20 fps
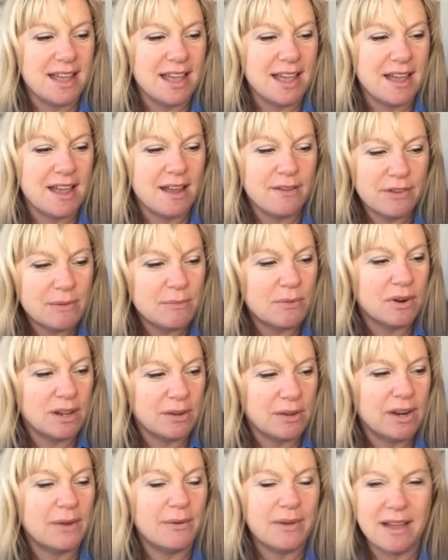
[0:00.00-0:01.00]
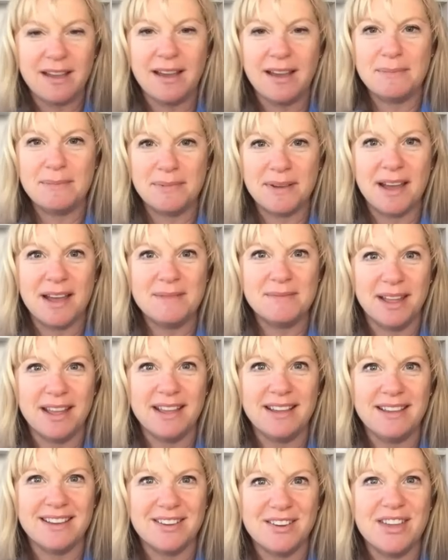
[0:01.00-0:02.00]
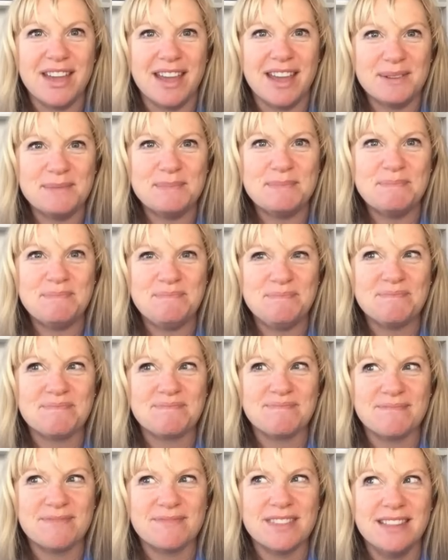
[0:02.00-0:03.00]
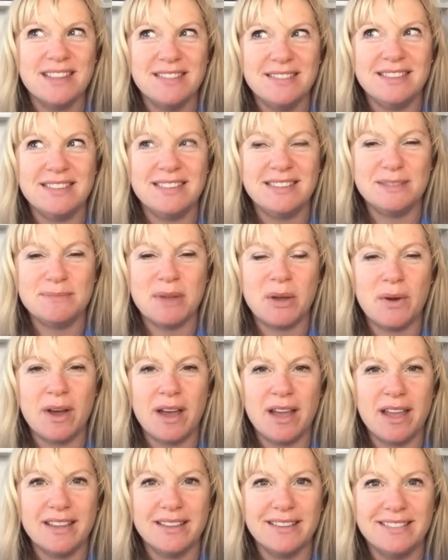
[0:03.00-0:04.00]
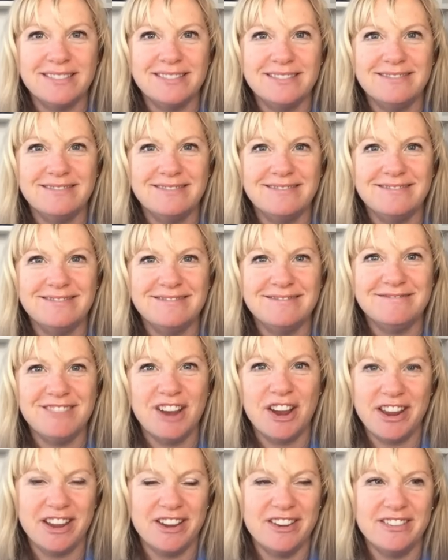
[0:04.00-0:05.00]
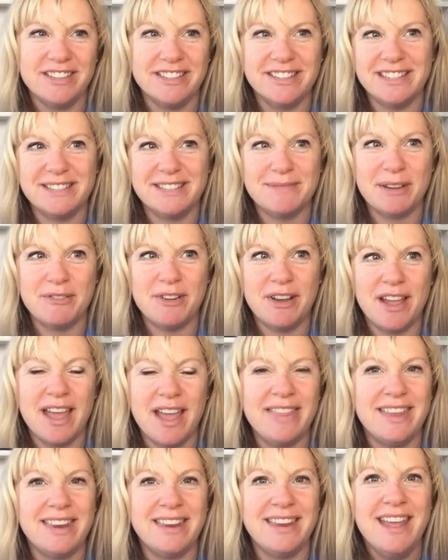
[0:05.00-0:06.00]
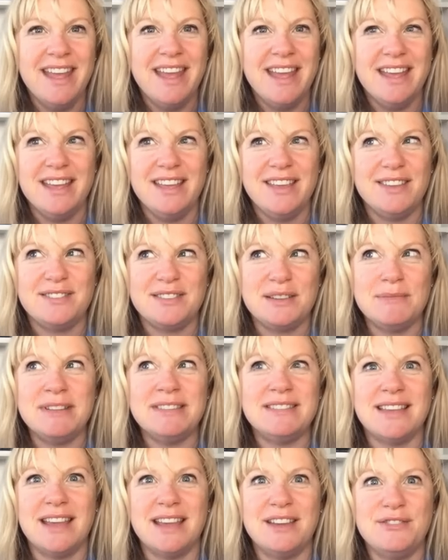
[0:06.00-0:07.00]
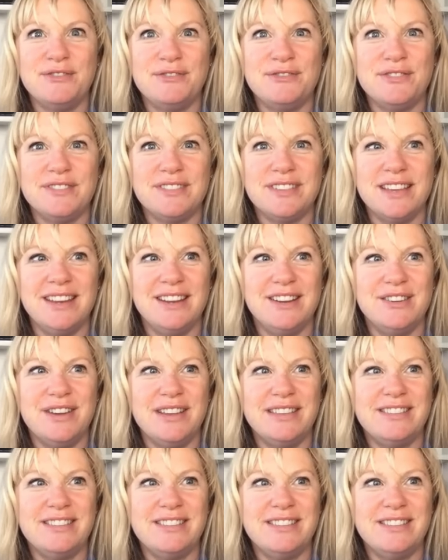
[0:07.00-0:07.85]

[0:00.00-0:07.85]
every morning when I wake up, I'm like, okay, this is my why, right here. This is my why. And then someone's life, you know, is